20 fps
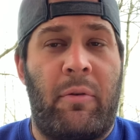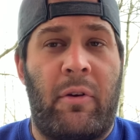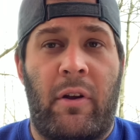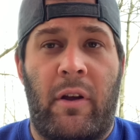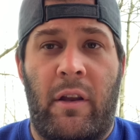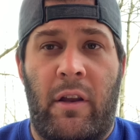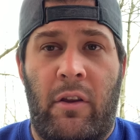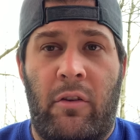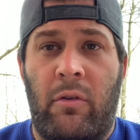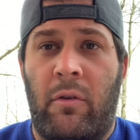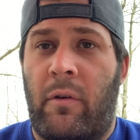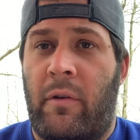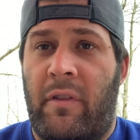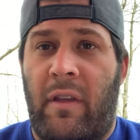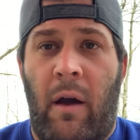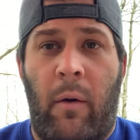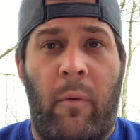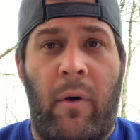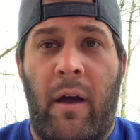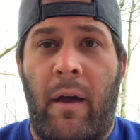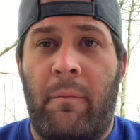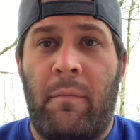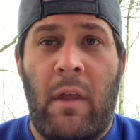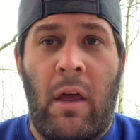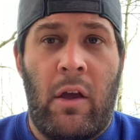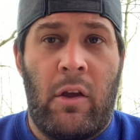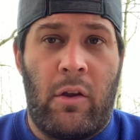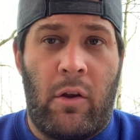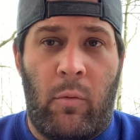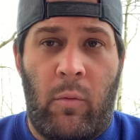period and do it that way,
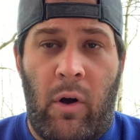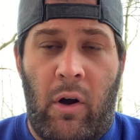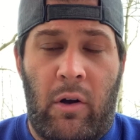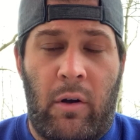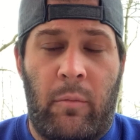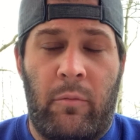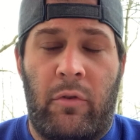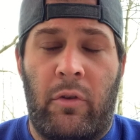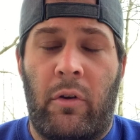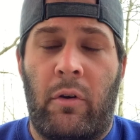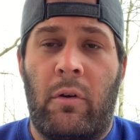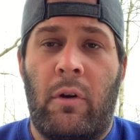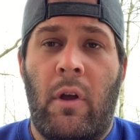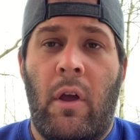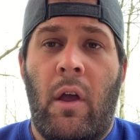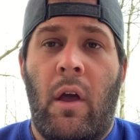you're welcome to.